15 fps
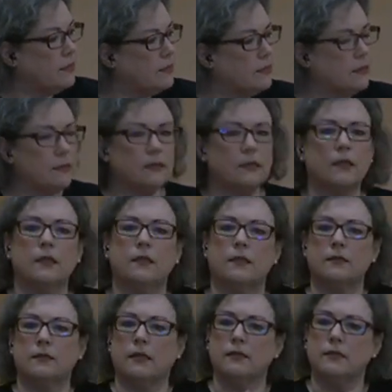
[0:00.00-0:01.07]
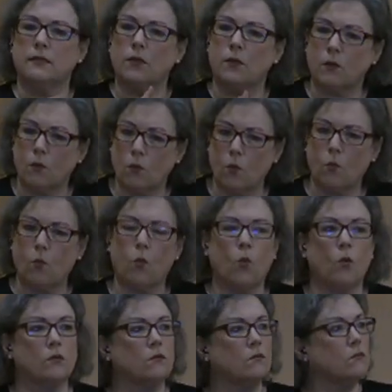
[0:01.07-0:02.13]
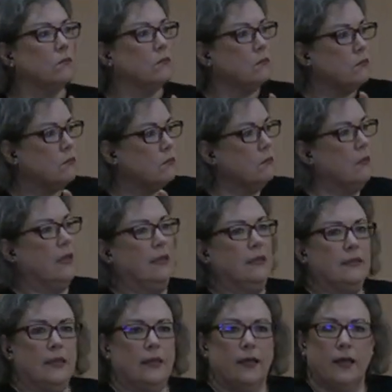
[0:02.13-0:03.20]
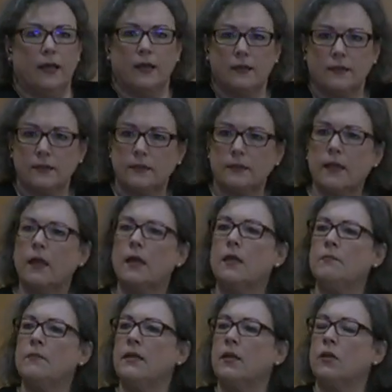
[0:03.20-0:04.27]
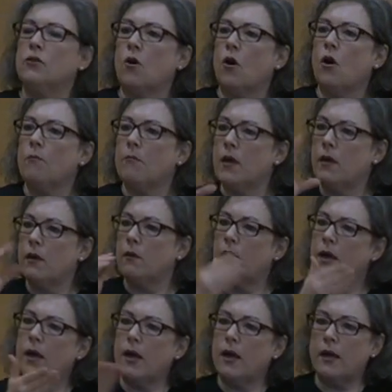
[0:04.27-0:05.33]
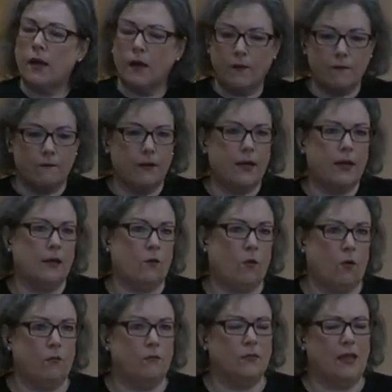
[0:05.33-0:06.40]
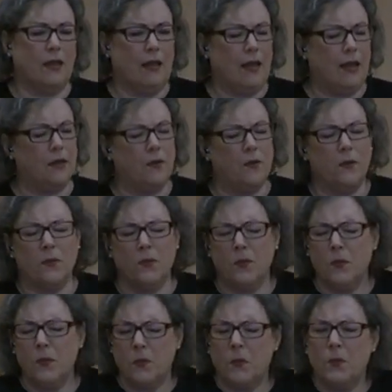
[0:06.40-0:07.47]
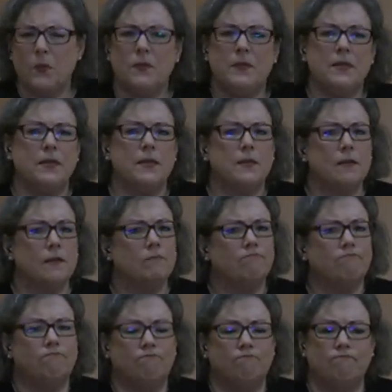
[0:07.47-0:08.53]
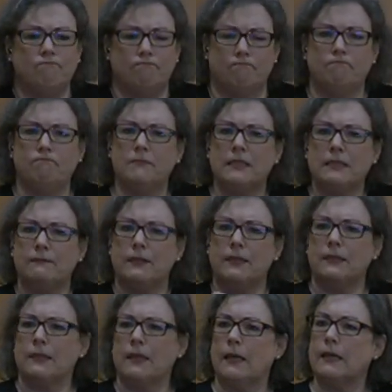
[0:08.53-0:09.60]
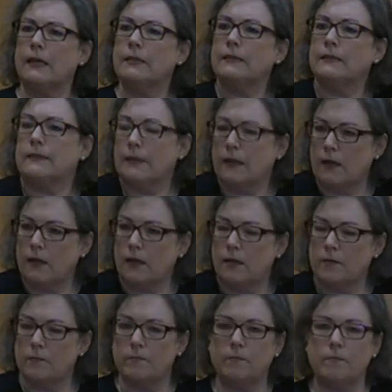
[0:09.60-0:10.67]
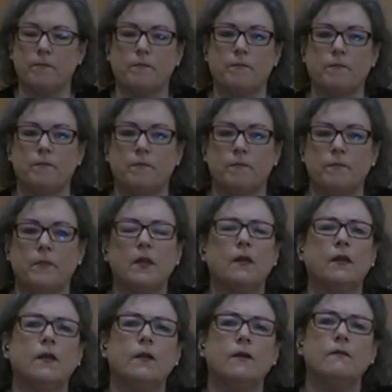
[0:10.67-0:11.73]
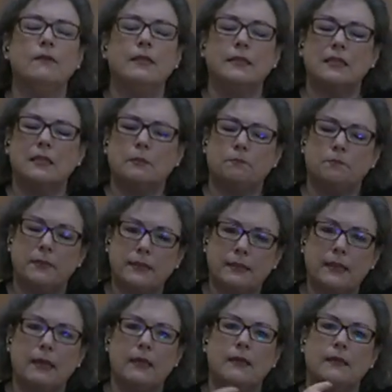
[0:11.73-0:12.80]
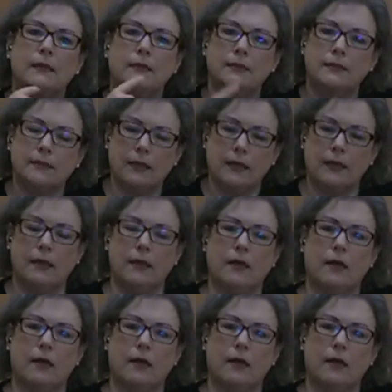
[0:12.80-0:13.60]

distinguished guests, ladies and gentlemen, welcome to this unique occasion at the Swedish Parliament, the Riksdag. I would also like to extend a special welcome to His Excellency, the Ambassador of Ukraine.